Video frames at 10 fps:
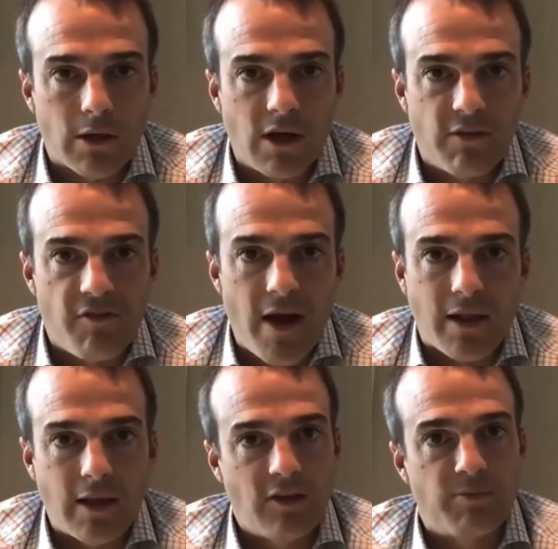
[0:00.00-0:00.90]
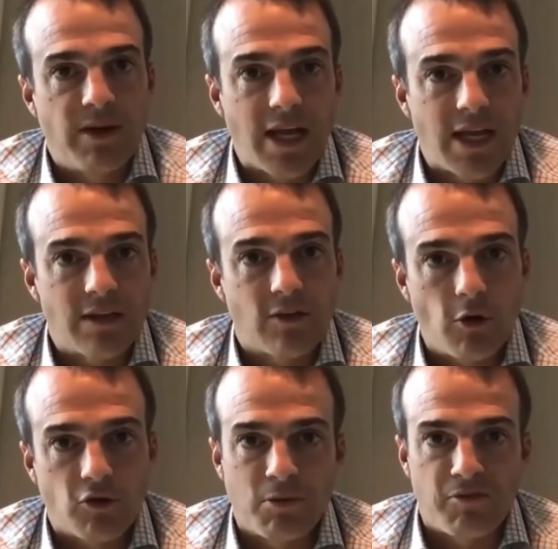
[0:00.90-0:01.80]
I love the fact that he's been a head
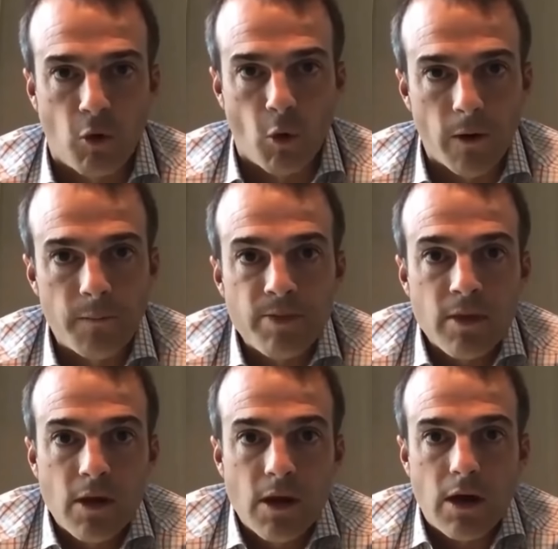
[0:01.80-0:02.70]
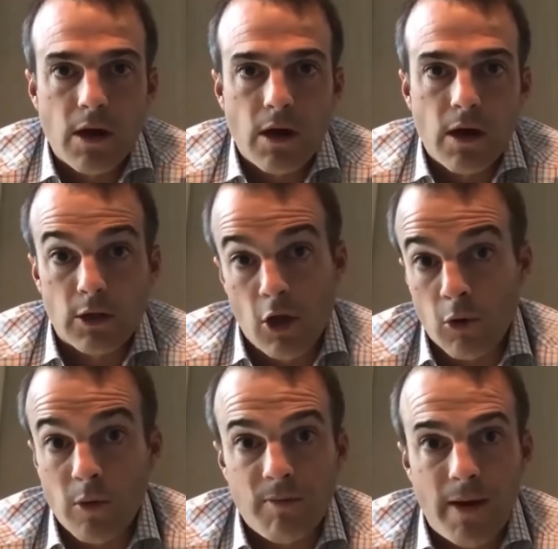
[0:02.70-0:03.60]
coach before, uh,
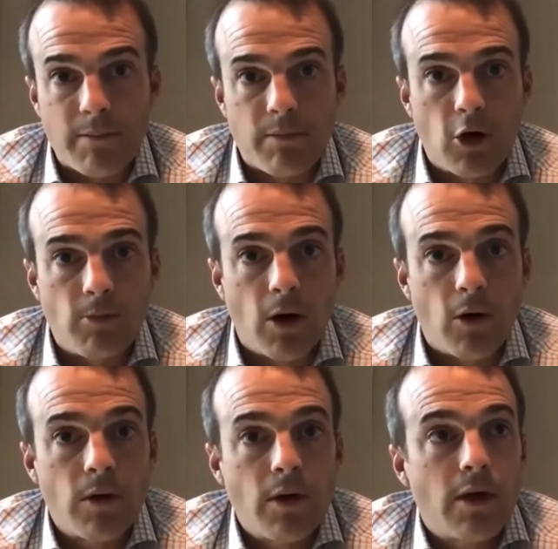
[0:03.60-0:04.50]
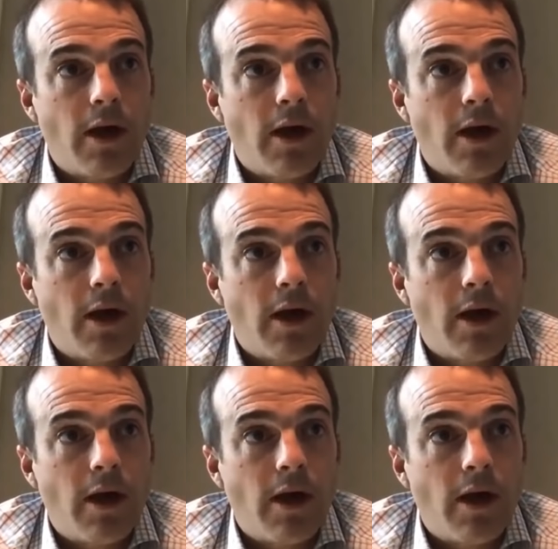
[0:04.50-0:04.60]
along with Mike Bobo.